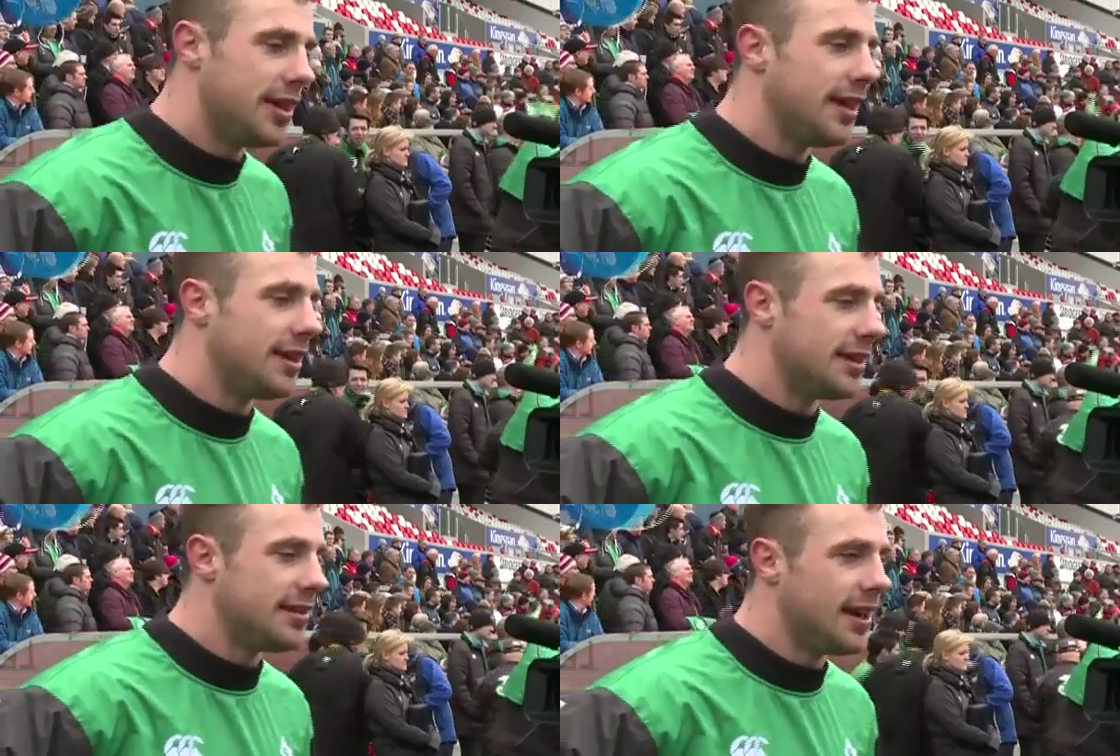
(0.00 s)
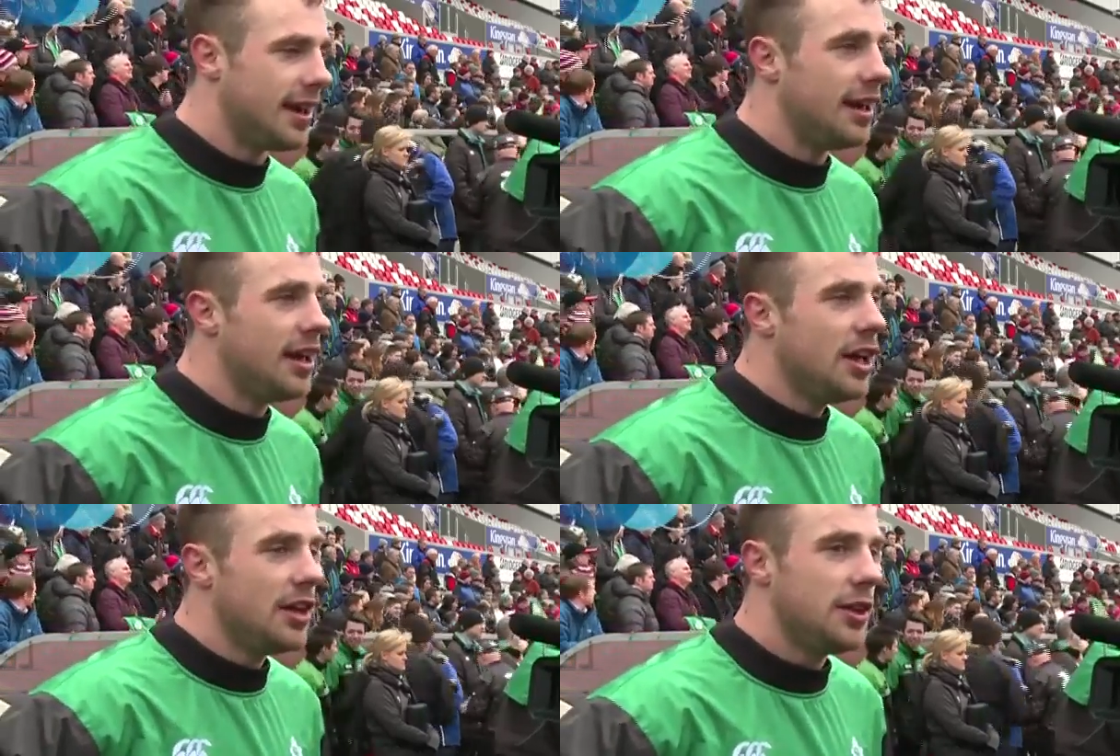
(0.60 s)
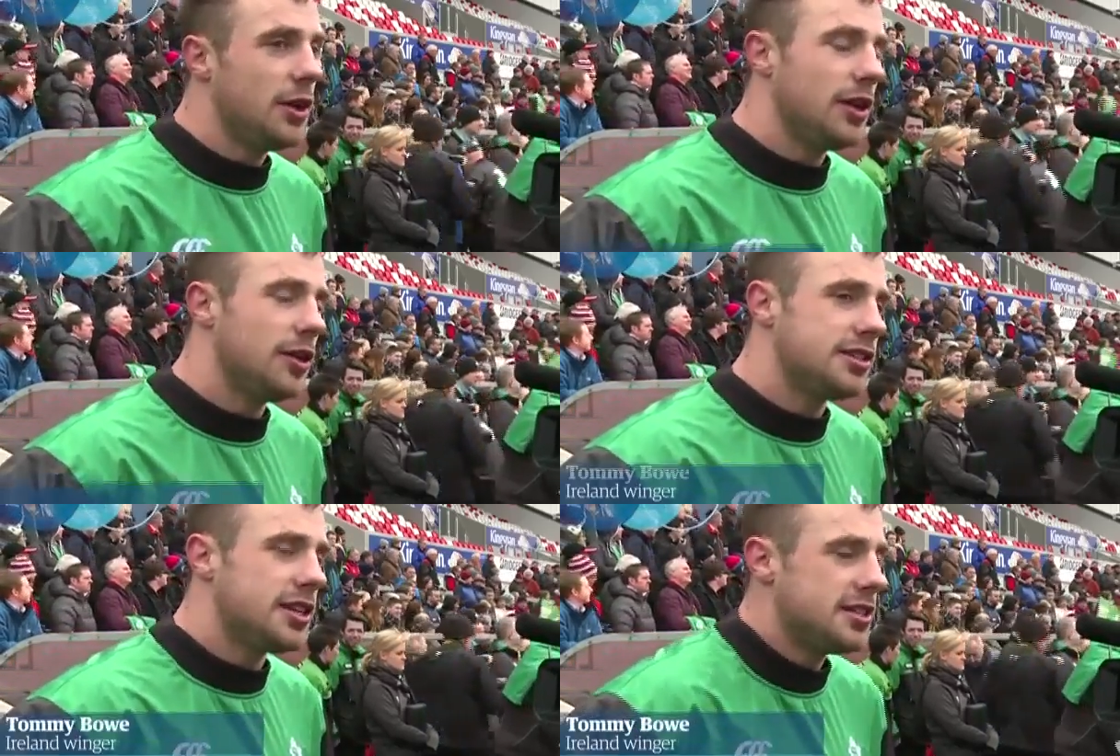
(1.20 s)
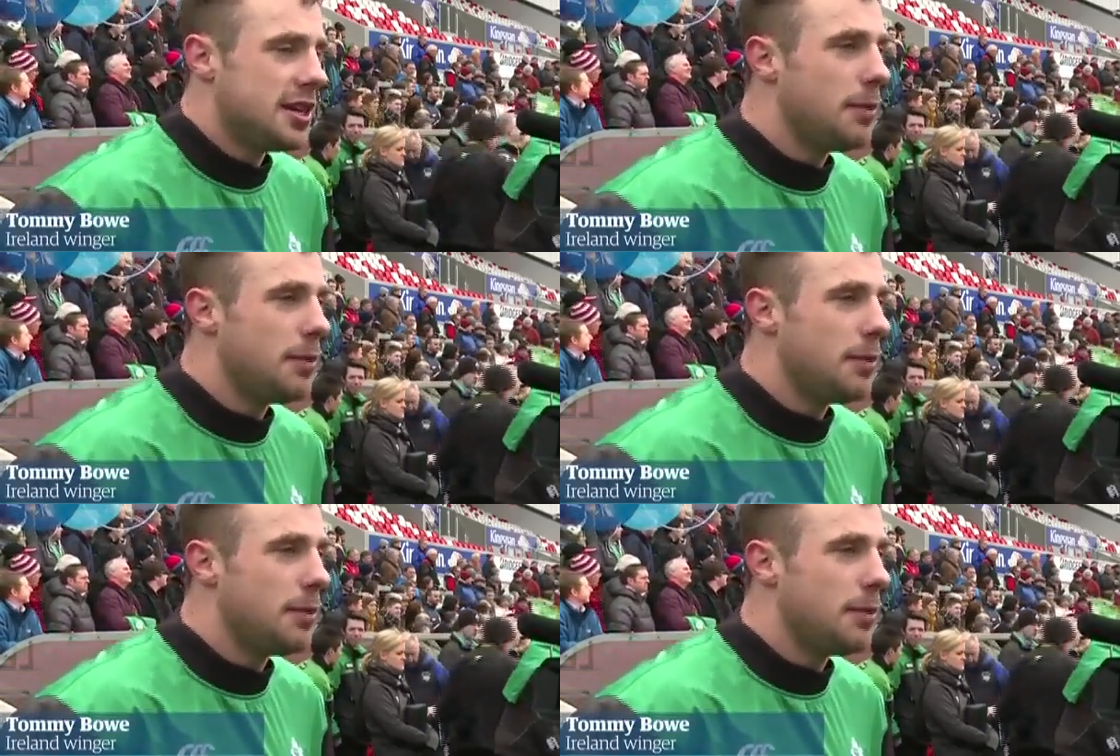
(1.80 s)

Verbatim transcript: think that uh, to,